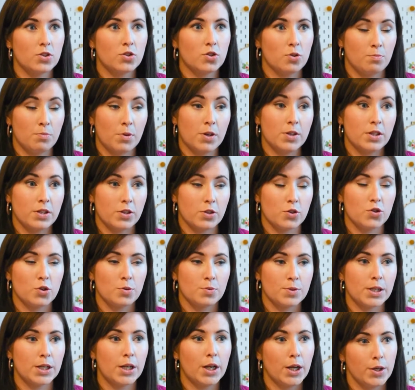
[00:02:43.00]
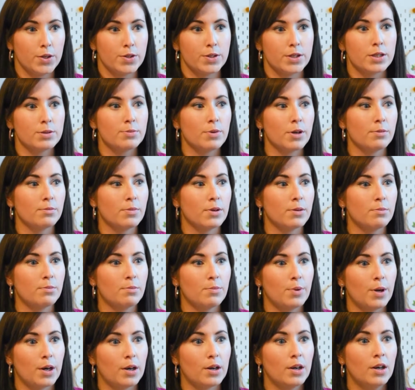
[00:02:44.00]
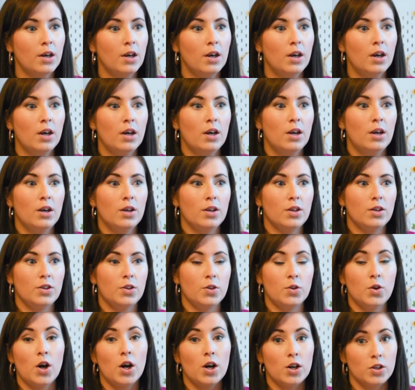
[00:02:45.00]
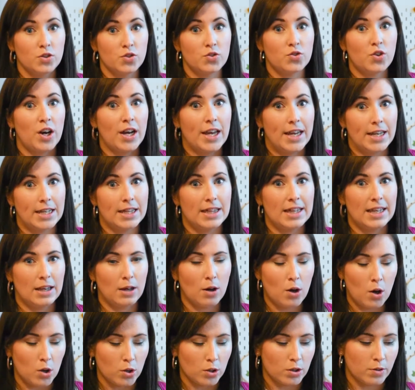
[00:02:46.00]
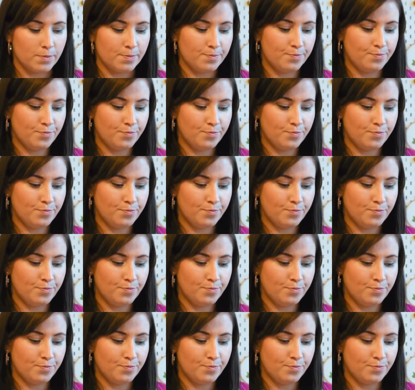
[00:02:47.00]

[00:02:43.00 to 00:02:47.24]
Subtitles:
most of the shops are closed at the moment, but you can't try anything on.